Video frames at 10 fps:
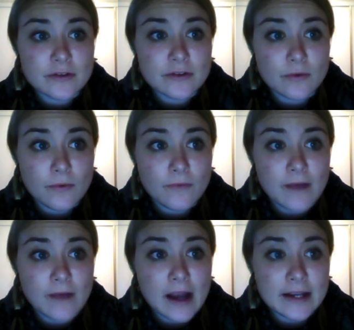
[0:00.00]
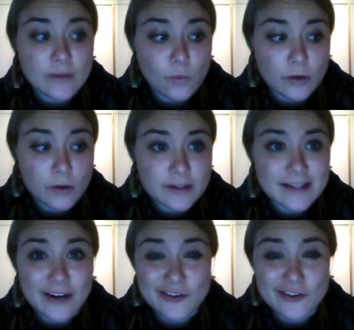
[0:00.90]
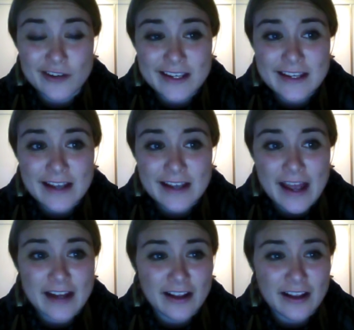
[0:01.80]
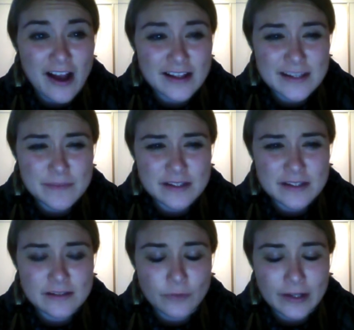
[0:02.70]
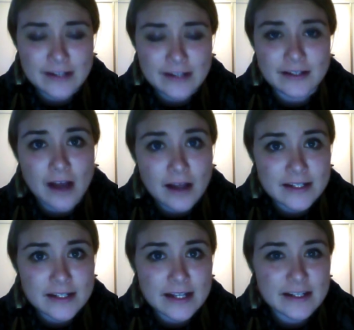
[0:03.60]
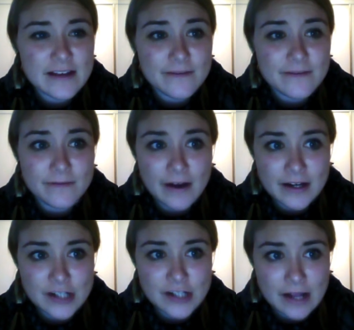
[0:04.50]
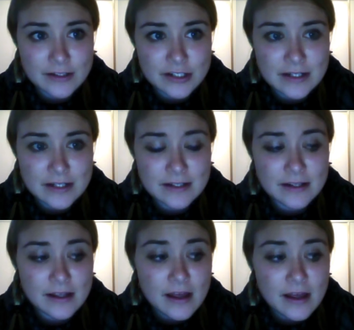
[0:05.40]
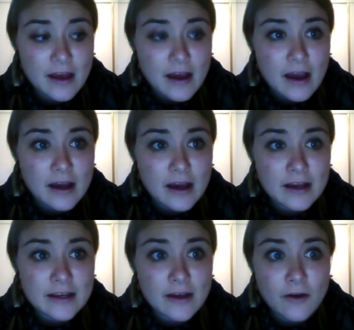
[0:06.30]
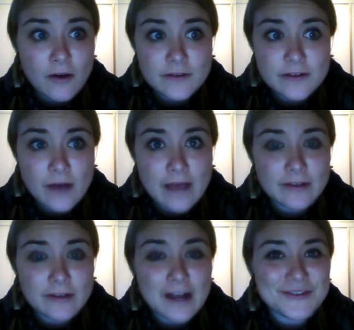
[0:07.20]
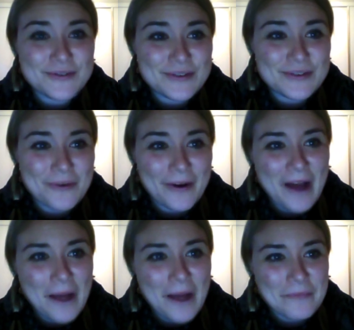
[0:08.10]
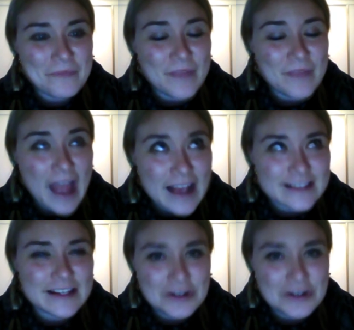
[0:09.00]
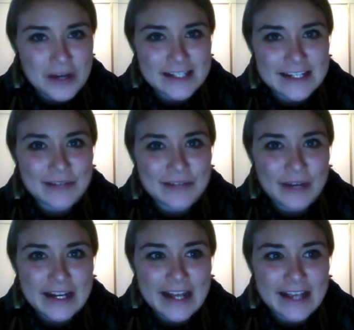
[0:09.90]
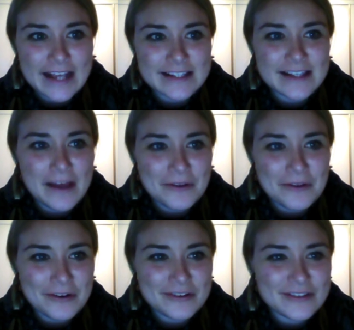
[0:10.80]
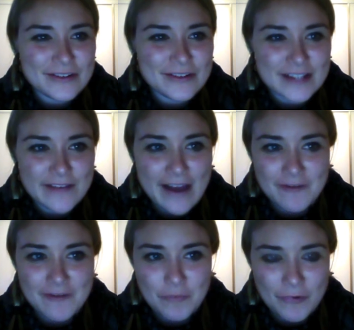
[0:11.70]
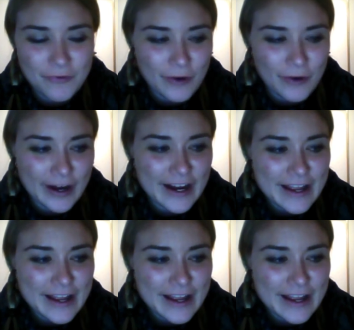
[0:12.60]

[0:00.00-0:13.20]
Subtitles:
who find words that are tricky and concepts related to content very challenging. I also have a lot of students who are not as interested in reading as other students I've had before.